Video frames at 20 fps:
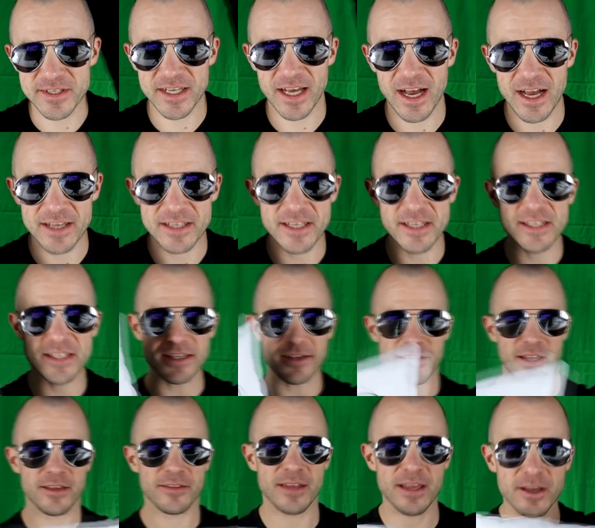sizes, so
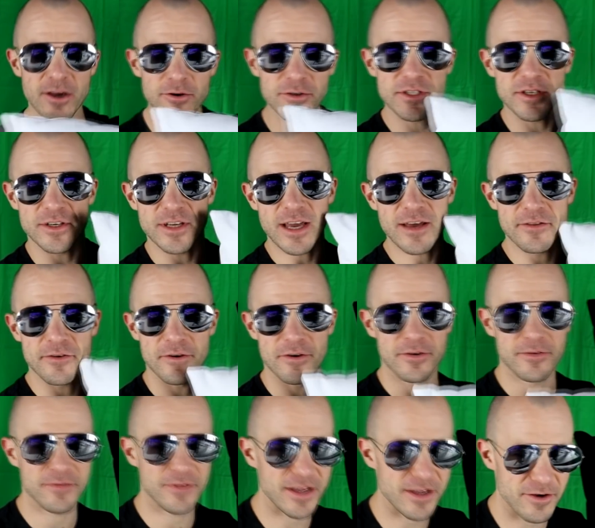they go together.
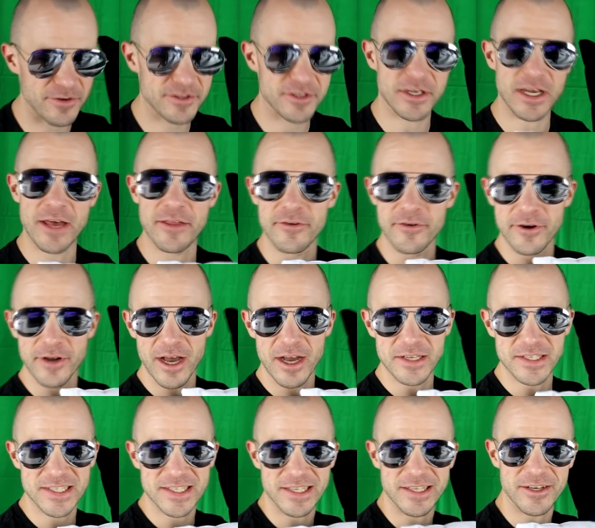They go together
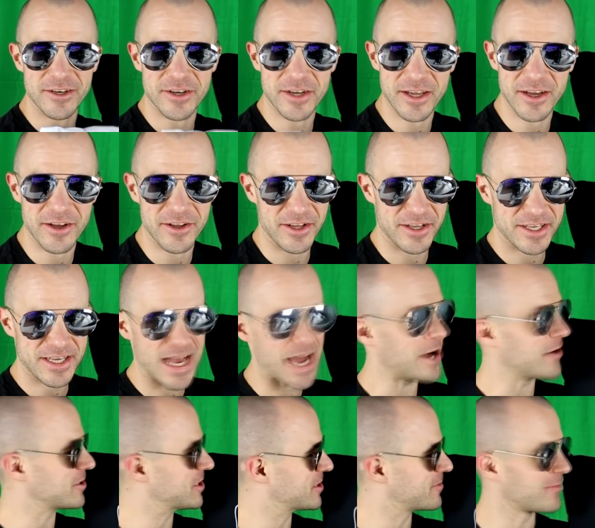nicely on a
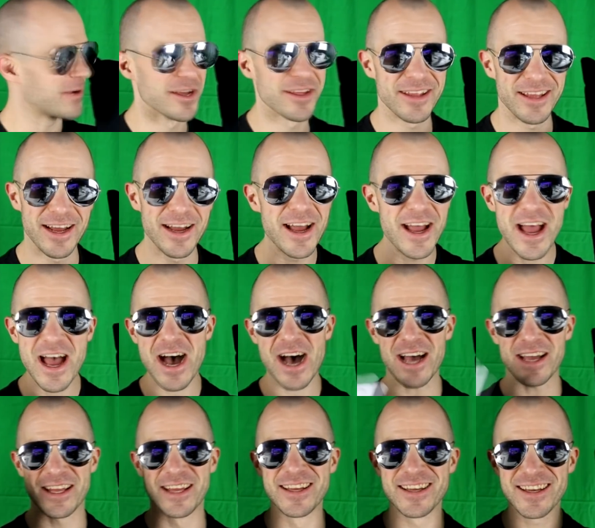couch. But
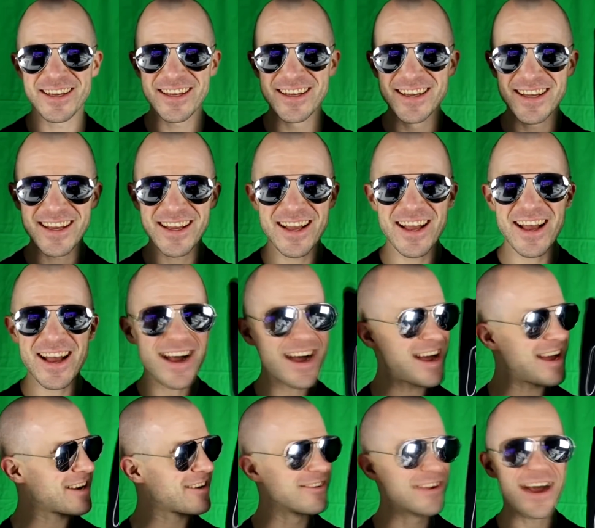I
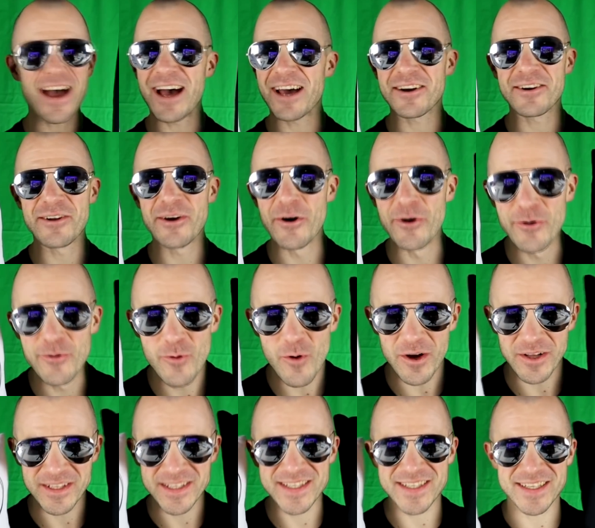don't know who
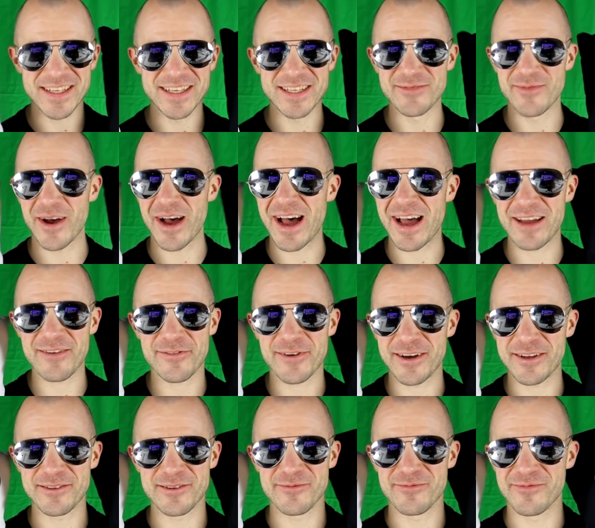wants these, but I
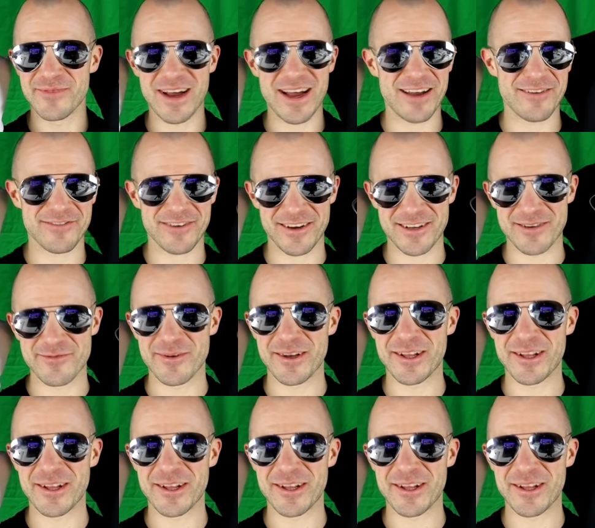find them